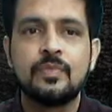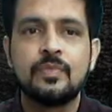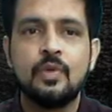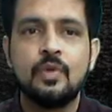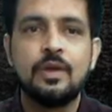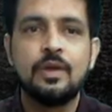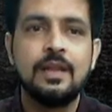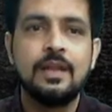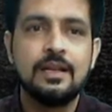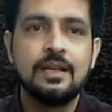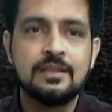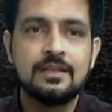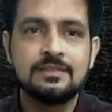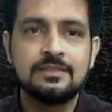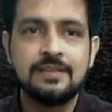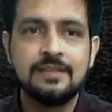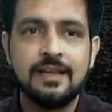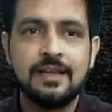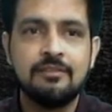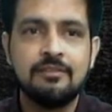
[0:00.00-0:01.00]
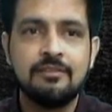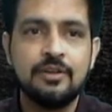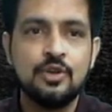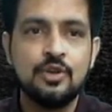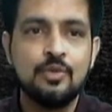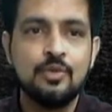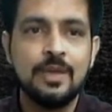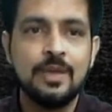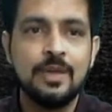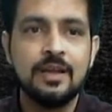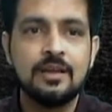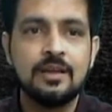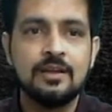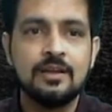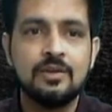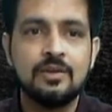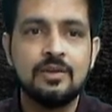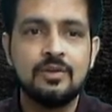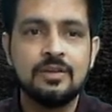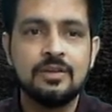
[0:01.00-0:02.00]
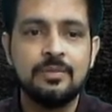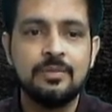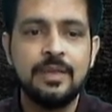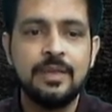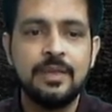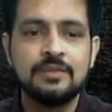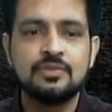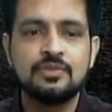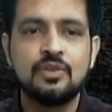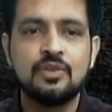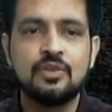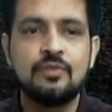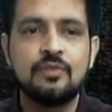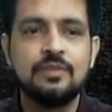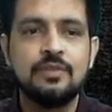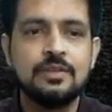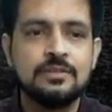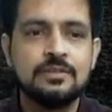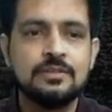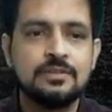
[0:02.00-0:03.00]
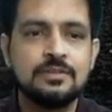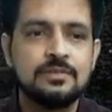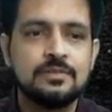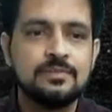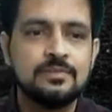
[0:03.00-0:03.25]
Okay, let us take one numerical on the basis of this.